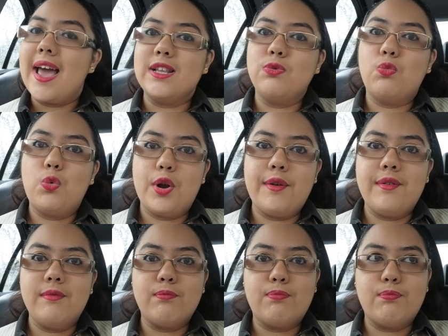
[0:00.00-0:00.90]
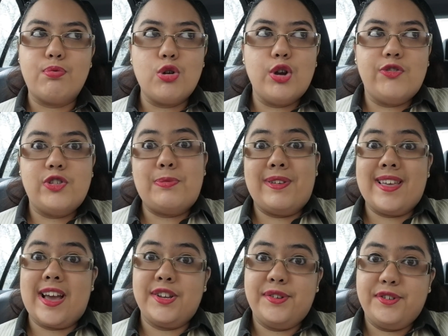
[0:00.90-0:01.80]
it wouldn't prove to
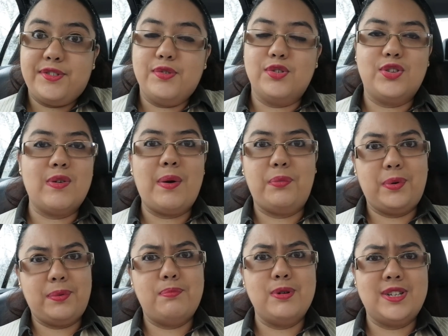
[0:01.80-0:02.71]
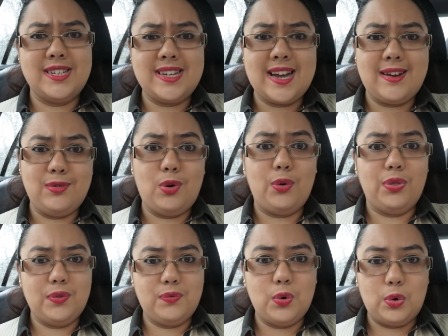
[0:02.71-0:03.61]
be that useful, so I wouldn't put it down
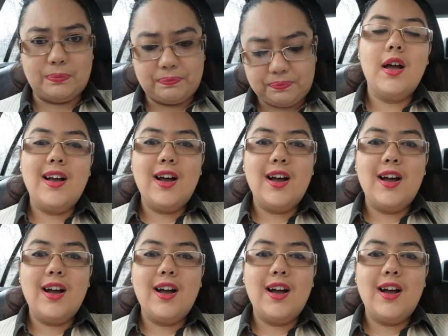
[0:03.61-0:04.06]
on the form.